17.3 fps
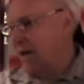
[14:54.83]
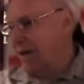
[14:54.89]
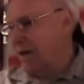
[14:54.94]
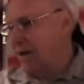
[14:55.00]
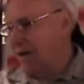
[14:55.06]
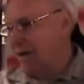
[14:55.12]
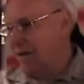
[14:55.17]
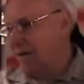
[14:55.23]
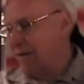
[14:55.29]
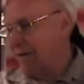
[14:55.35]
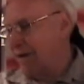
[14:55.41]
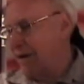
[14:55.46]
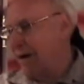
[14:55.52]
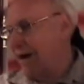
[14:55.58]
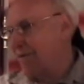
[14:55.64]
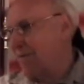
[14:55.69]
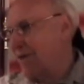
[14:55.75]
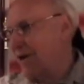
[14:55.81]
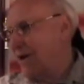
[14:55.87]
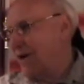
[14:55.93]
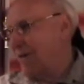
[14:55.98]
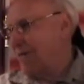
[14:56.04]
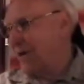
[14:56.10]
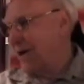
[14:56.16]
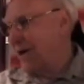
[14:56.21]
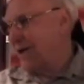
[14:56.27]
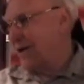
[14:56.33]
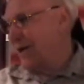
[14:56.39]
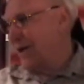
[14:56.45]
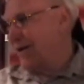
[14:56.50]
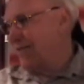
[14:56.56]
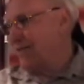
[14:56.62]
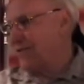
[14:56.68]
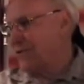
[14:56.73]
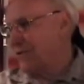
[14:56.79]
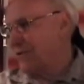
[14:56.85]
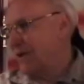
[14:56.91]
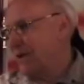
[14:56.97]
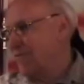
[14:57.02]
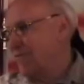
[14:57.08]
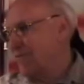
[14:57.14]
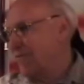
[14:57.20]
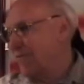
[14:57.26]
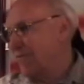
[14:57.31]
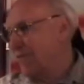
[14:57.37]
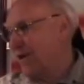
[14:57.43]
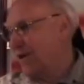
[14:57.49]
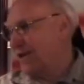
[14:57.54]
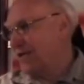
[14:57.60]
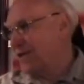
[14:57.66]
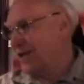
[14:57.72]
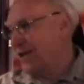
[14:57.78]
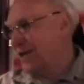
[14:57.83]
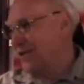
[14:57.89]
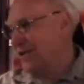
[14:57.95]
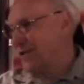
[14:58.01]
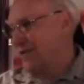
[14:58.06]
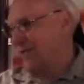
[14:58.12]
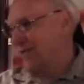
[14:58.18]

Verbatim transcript: And I went up on that, so I took flight skins